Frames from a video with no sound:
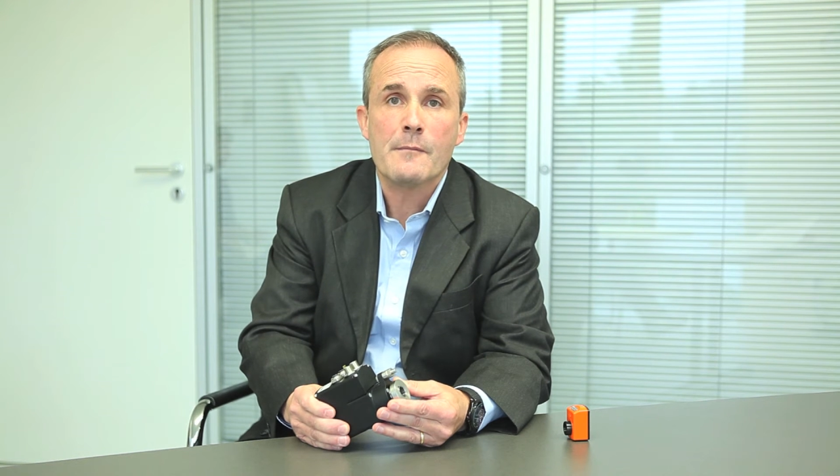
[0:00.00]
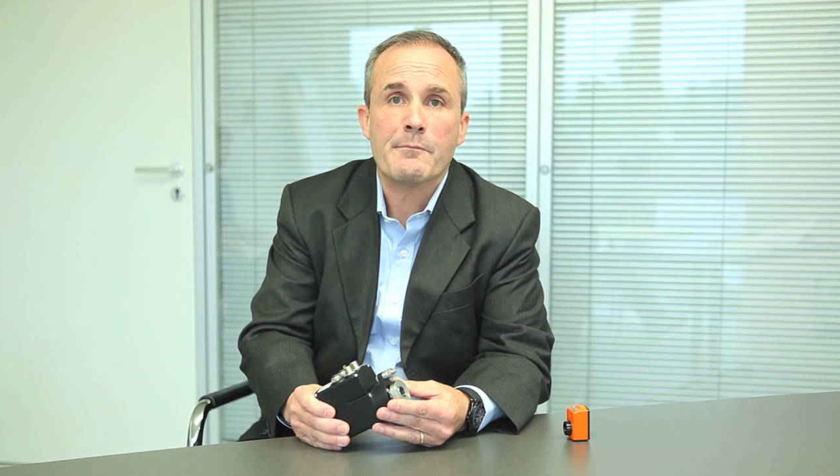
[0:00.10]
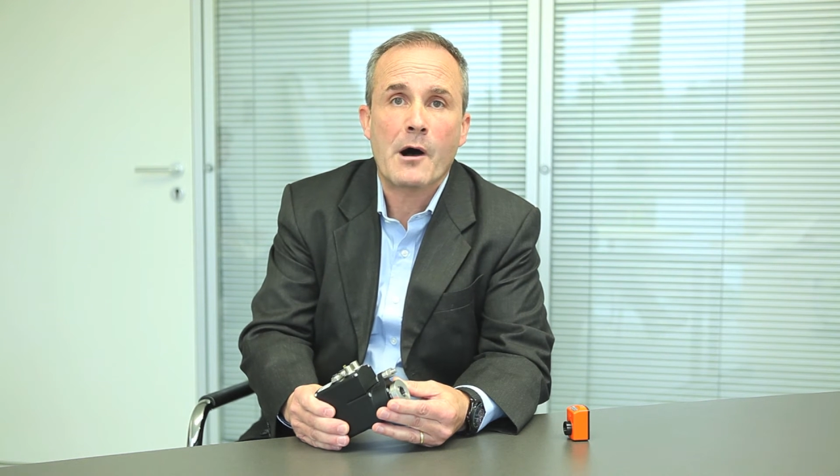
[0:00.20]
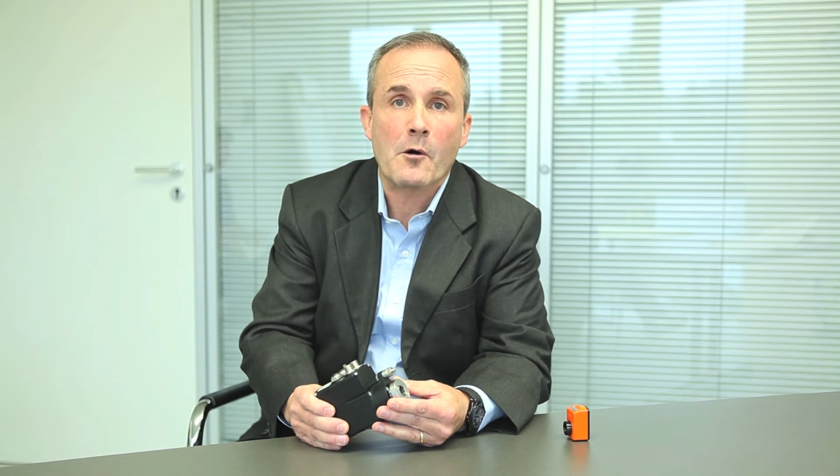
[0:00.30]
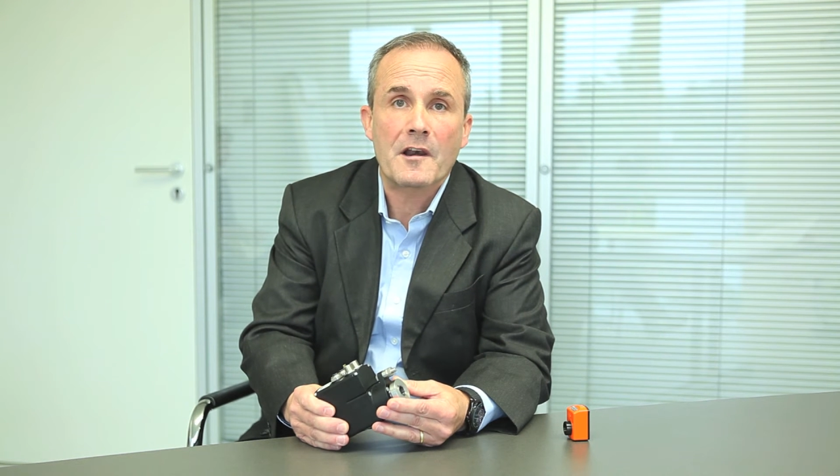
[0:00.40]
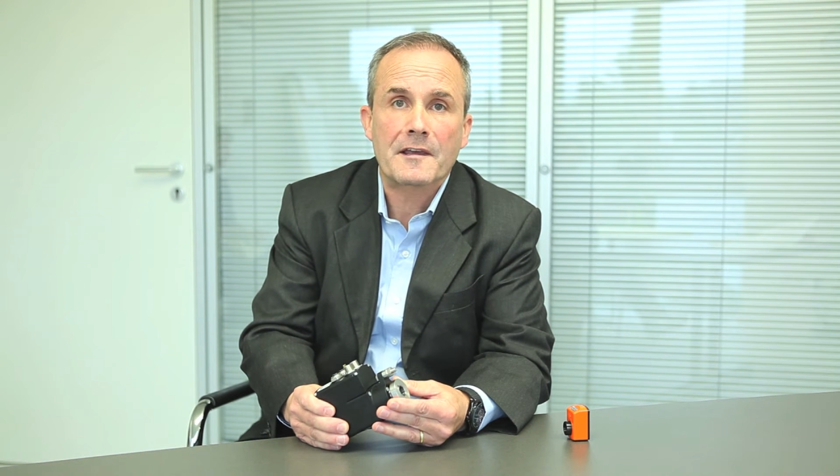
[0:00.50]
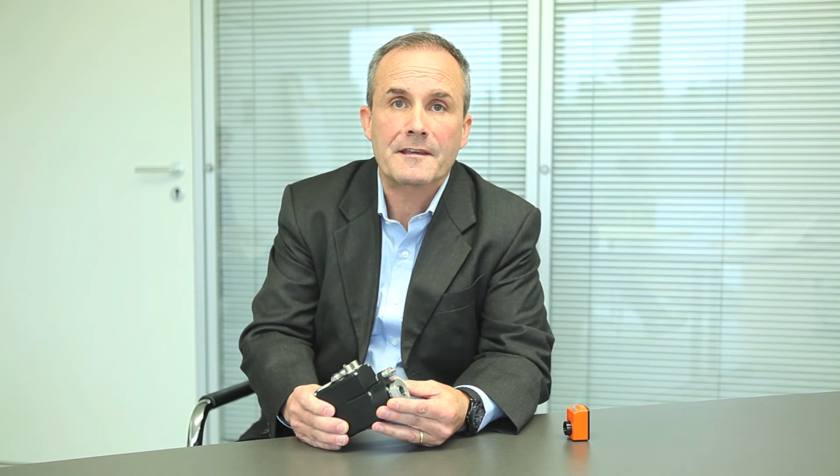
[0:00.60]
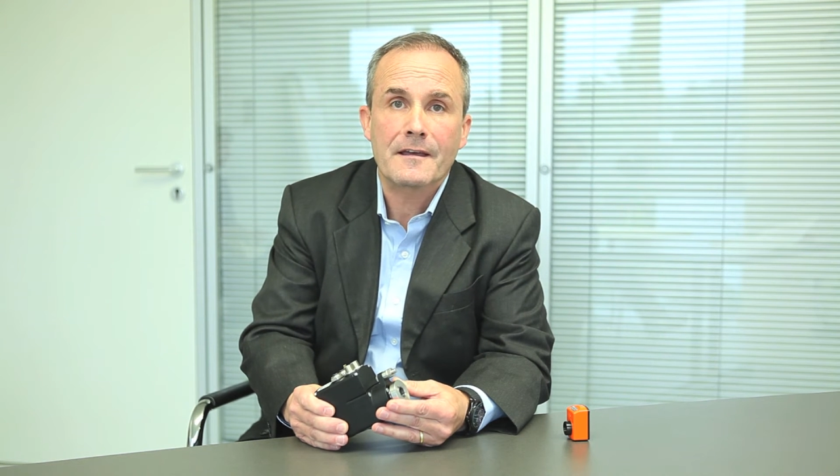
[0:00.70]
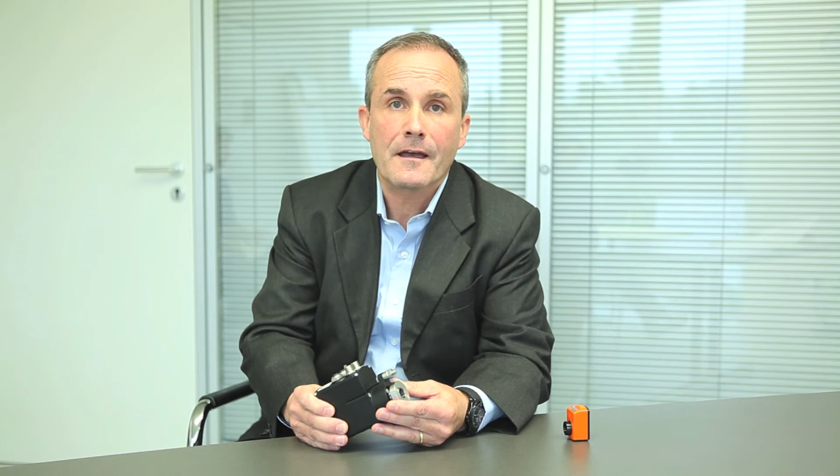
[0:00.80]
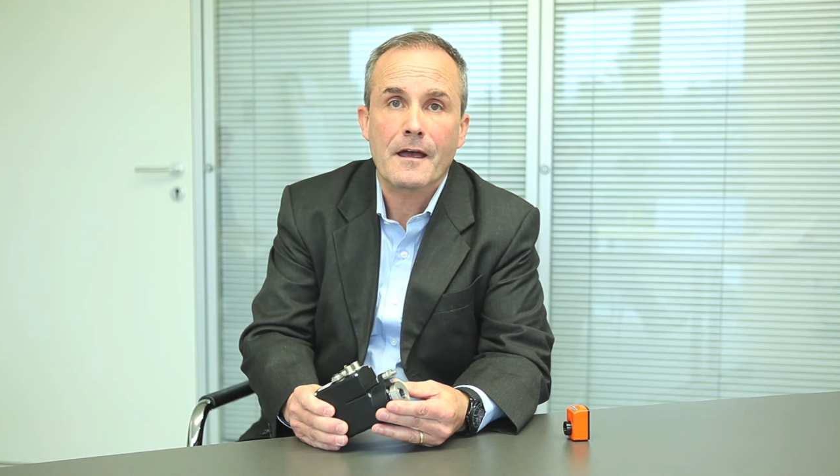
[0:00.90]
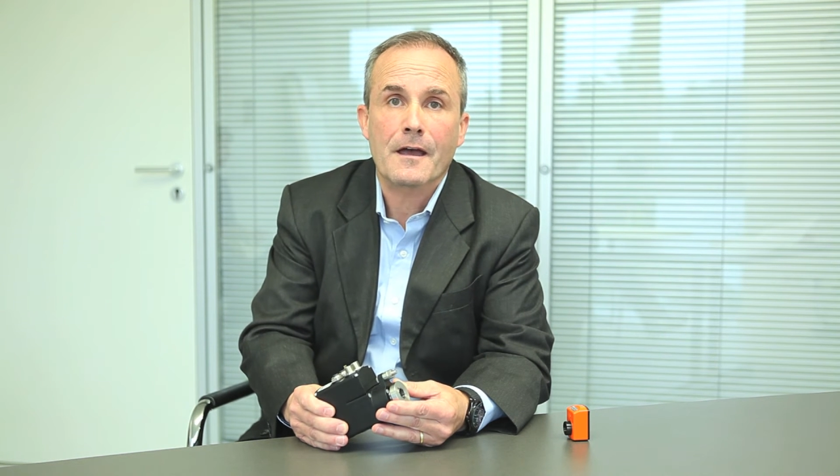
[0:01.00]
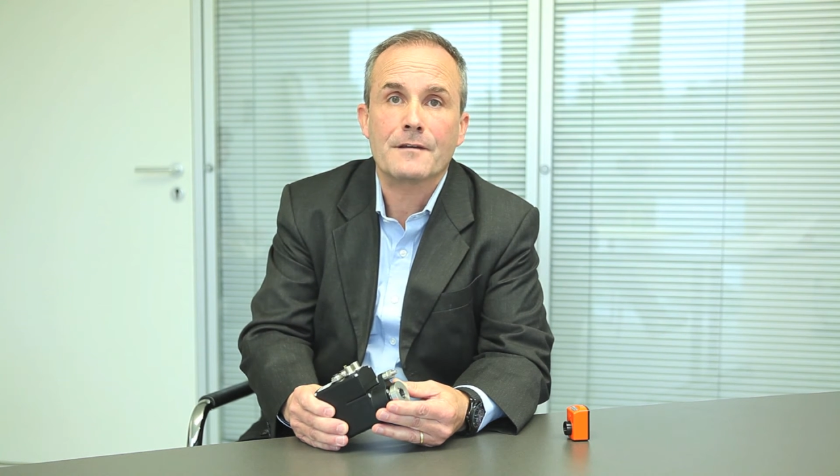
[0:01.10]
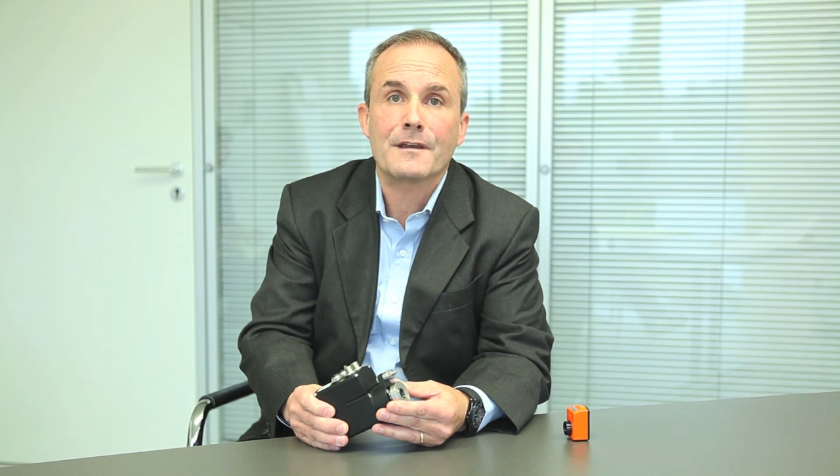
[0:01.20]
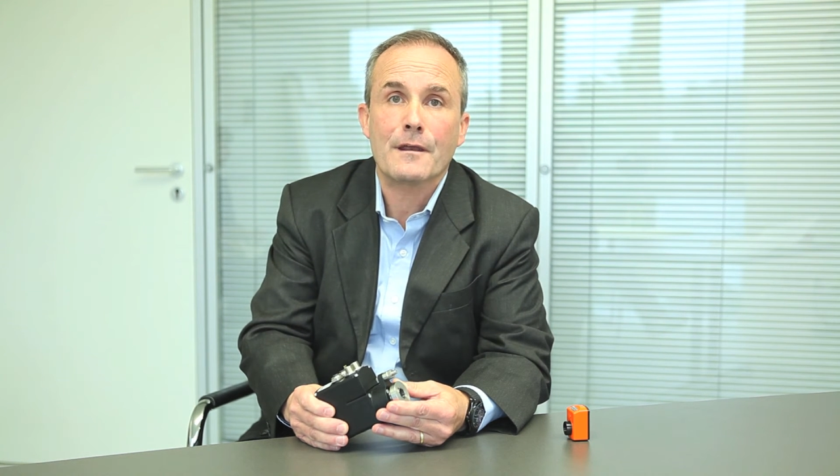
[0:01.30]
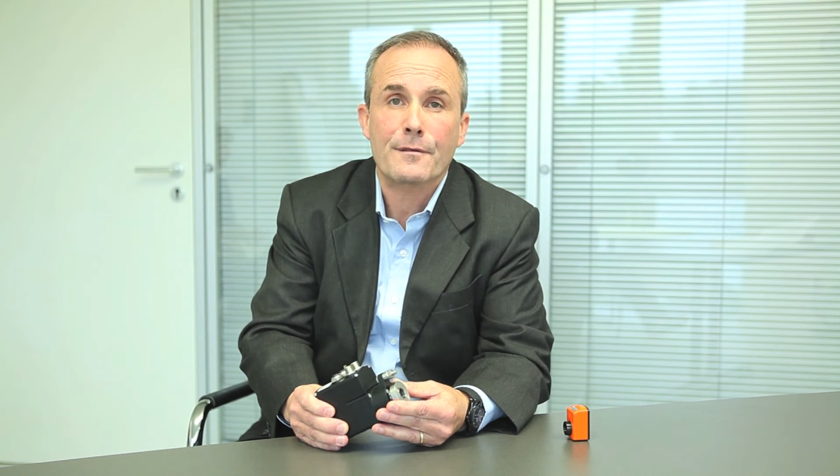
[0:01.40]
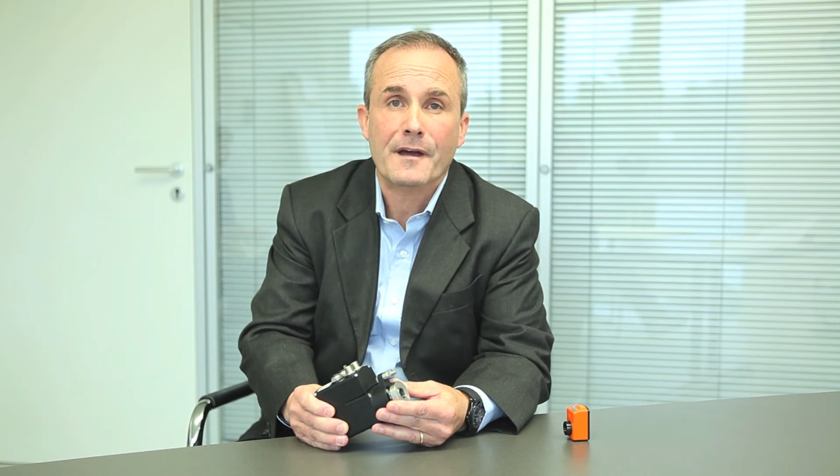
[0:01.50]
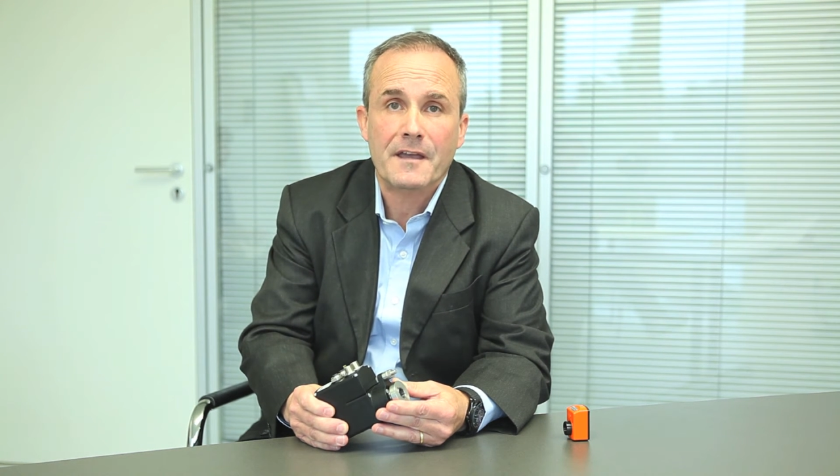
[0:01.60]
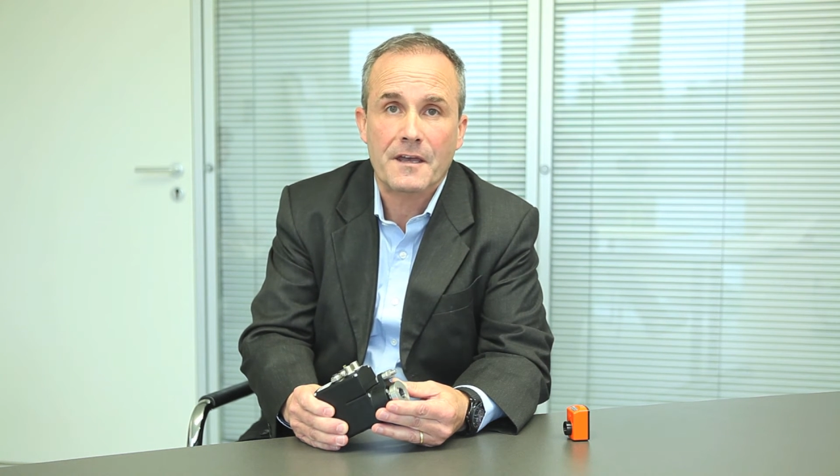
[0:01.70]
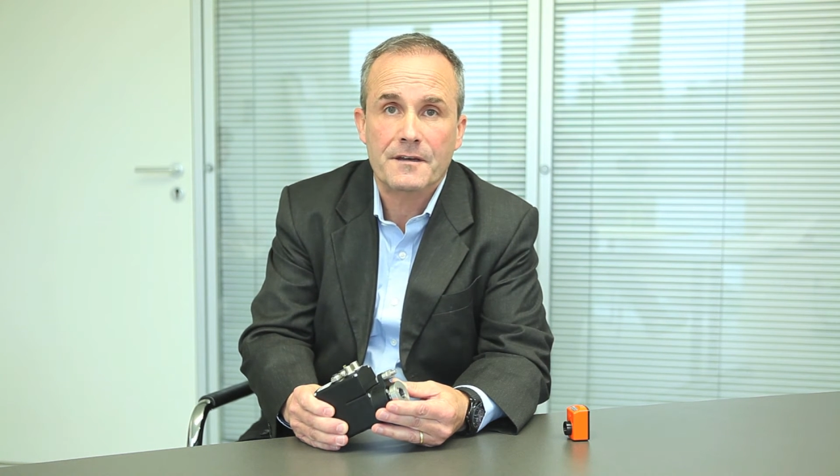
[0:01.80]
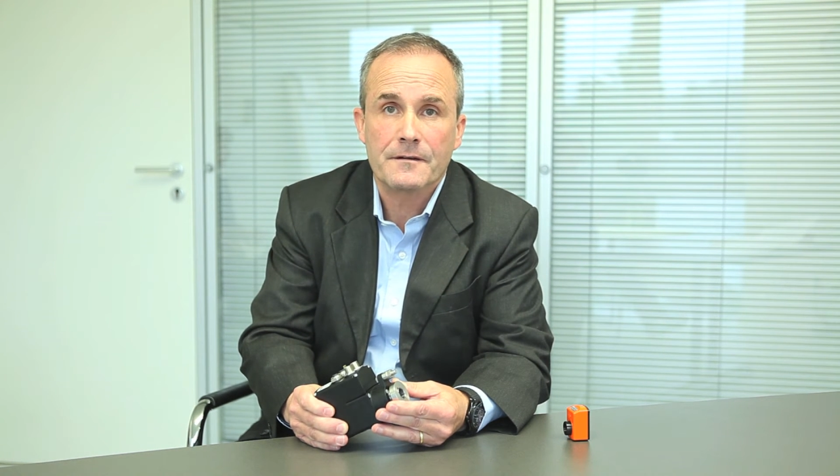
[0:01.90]
POWERLINK and
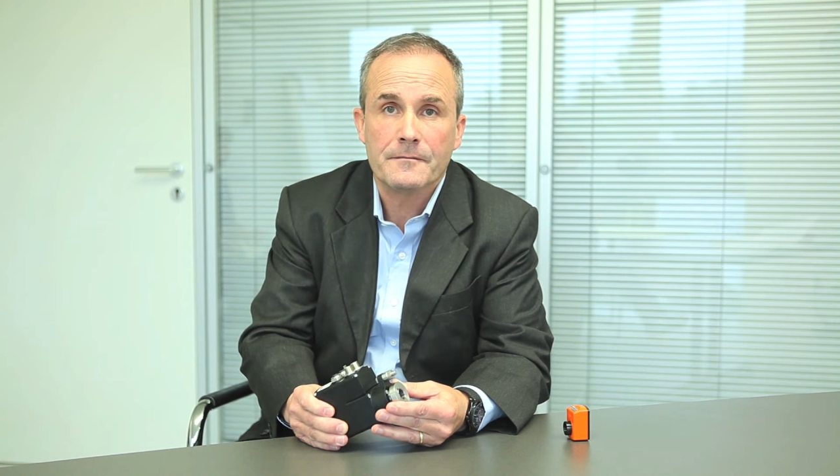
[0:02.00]
EtherCat.